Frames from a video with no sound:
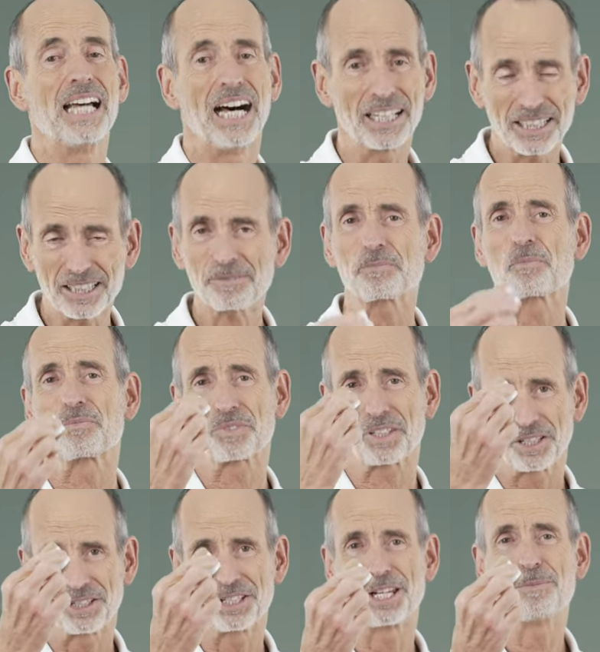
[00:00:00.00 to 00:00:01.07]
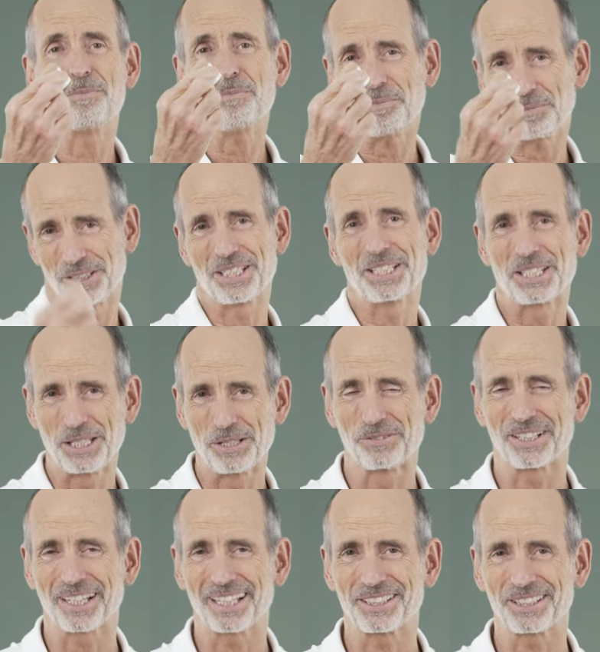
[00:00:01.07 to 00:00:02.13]
then take the jaw harrow,
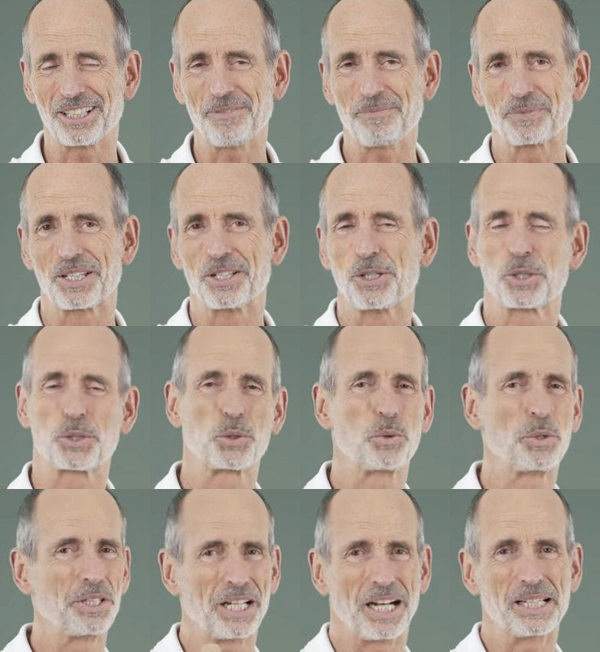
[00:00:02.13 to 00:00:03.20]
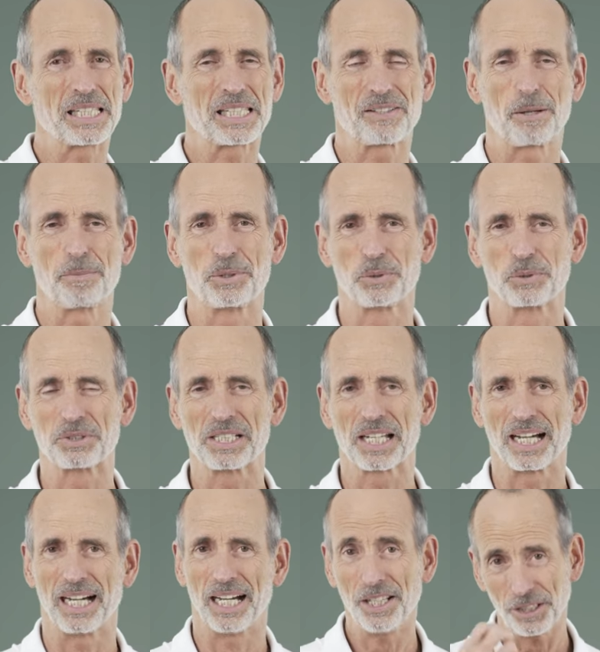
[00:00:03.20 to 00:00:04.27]
put it in your mouth, and
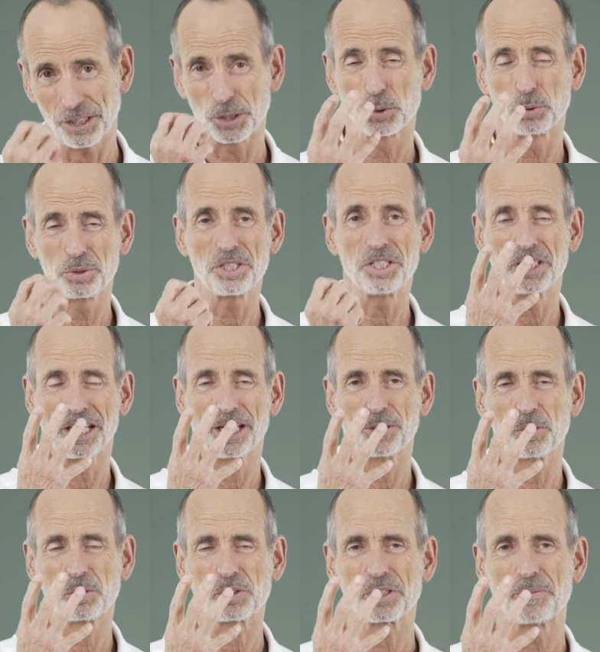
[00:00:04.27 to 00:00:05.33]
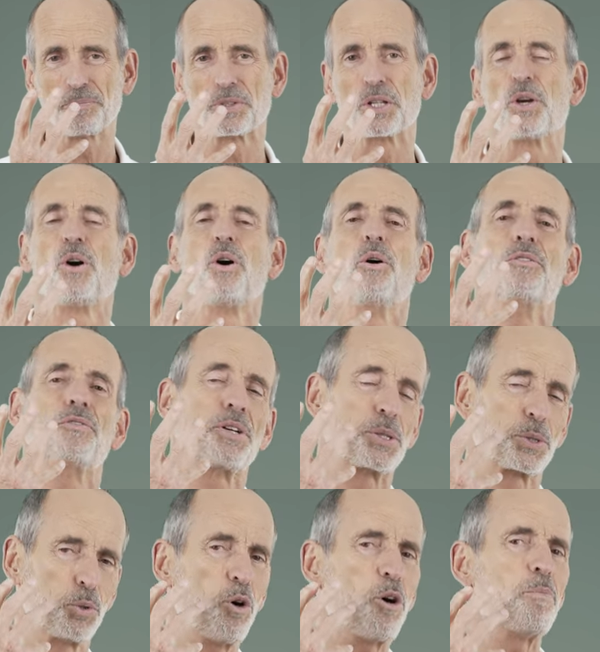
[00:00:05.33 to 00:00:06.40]
start a good stretch.
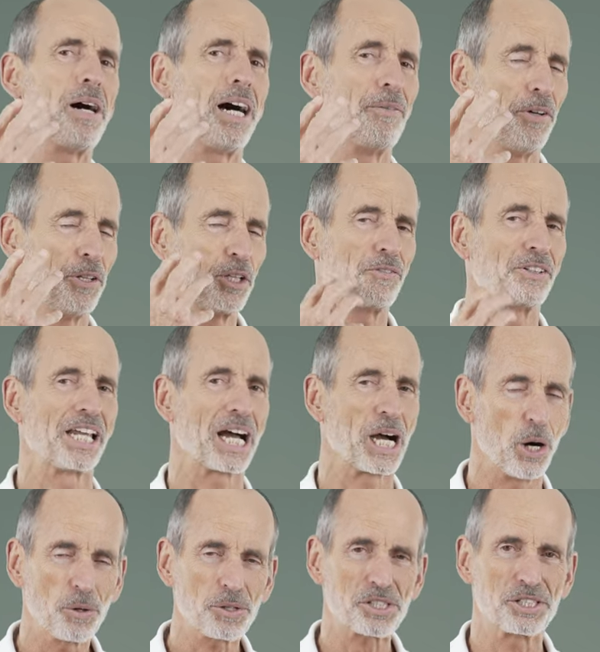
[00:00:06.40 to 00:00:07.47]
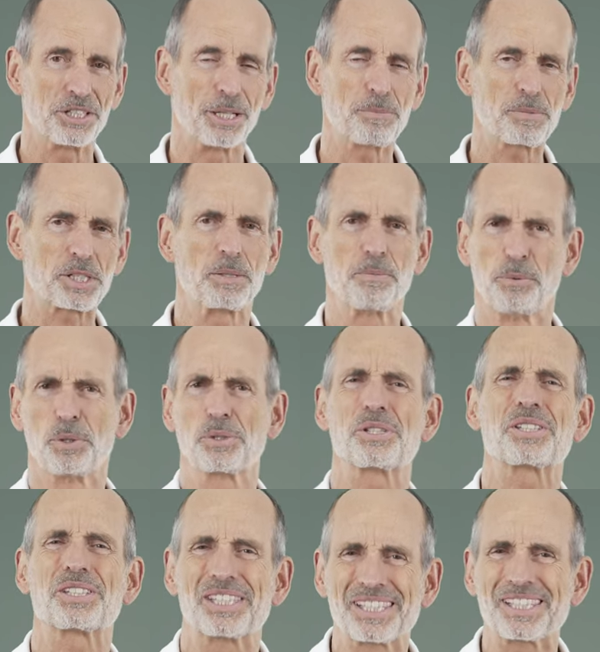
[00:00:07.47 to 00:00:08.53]
And then try and look grumpy when you
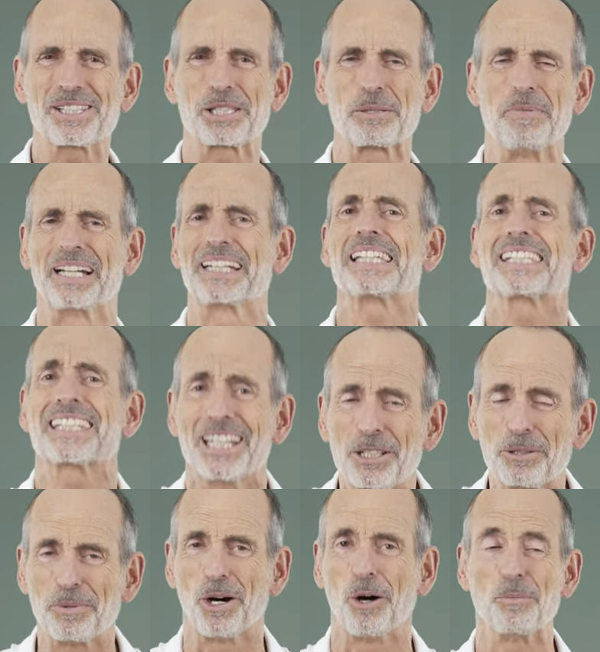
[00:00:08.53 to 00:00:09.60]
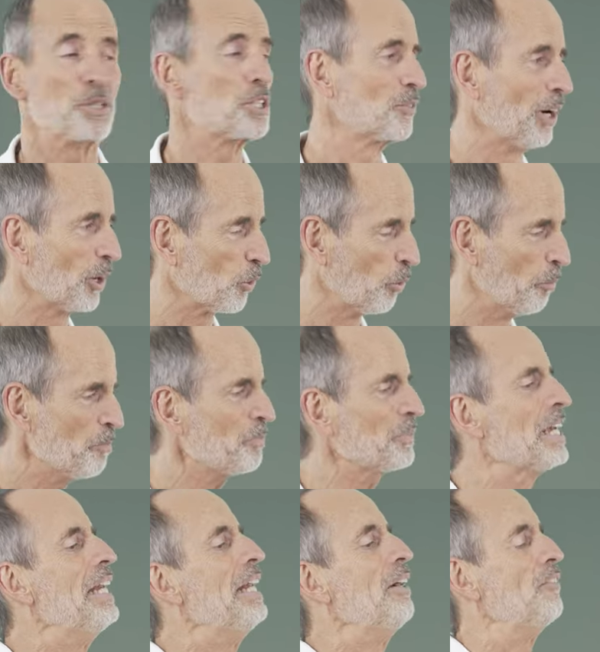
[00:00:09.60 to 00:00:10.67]
take it out again. It's impossible.
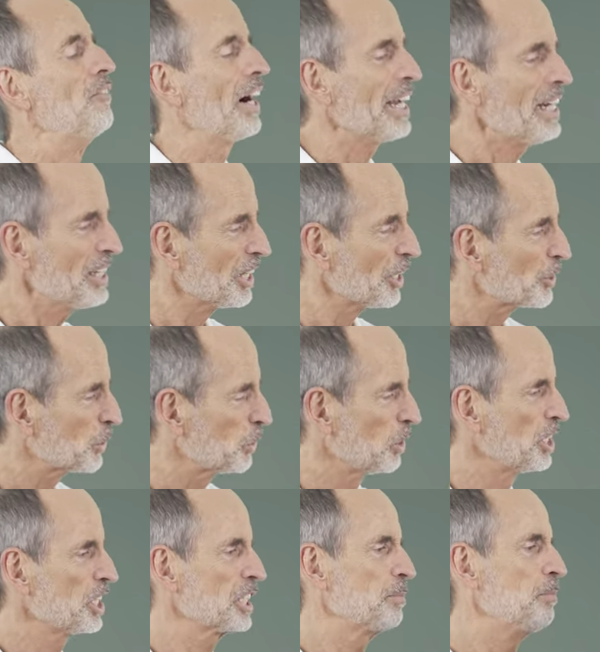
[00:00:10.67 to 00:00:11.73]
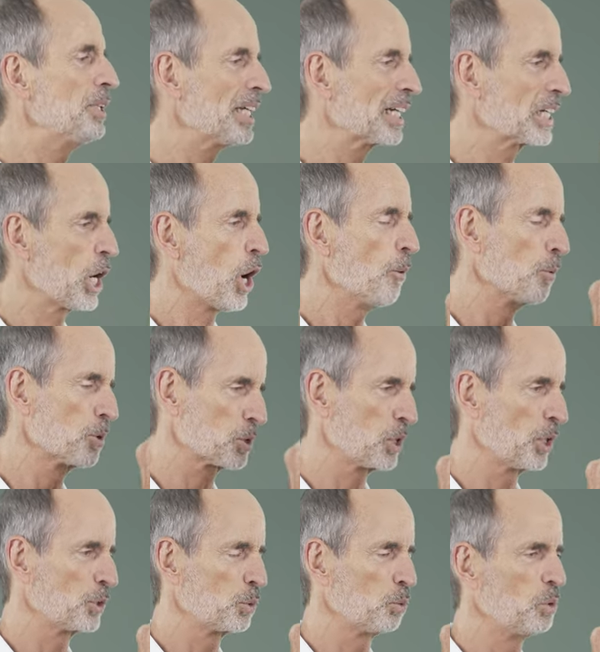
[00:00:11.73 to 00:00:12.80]
Why? Through relaxing your chewing
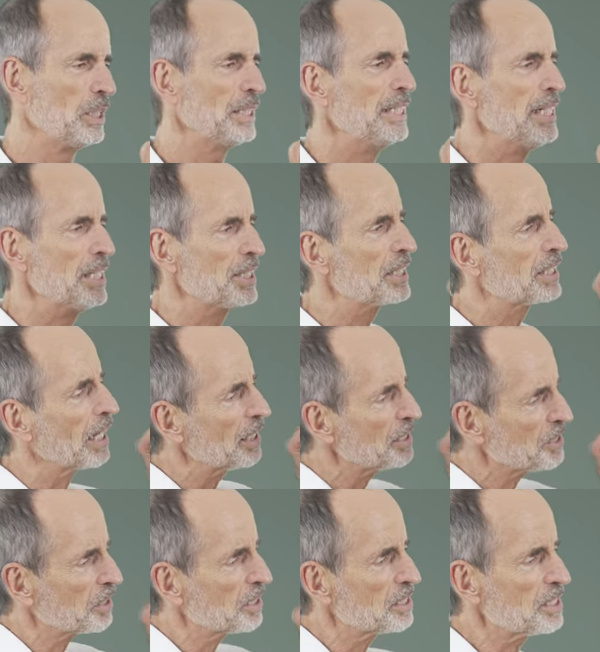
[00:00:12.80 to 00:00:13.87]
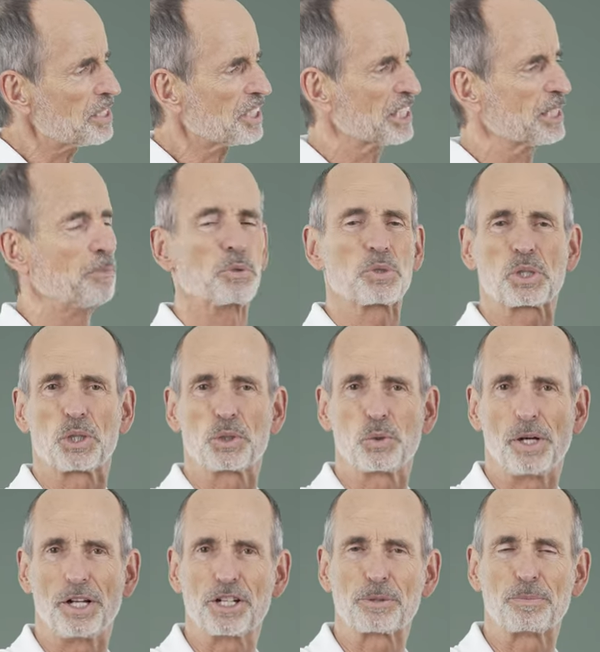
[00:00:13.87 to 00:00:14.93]
muscle, all your facial muscles relax,
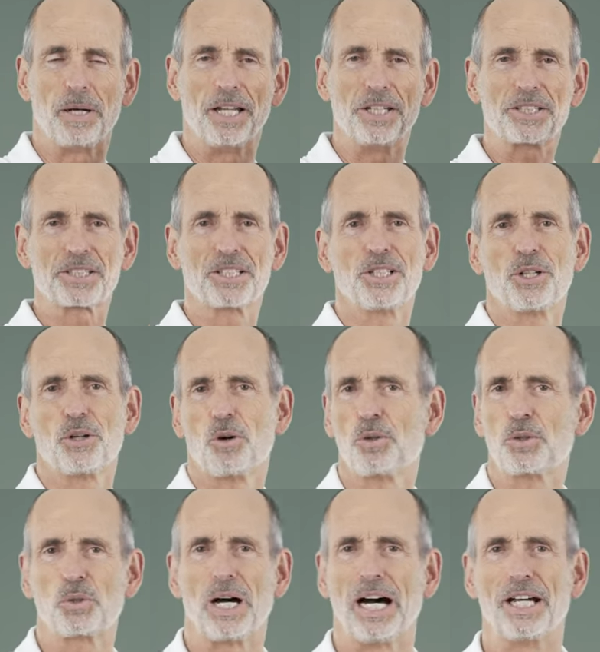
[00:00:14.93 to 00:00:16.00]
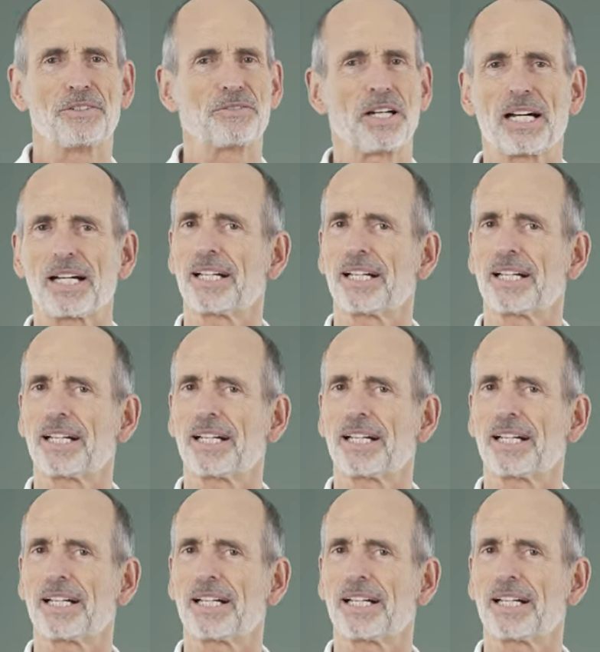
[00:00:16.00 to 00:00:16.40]
and you simply look nicer,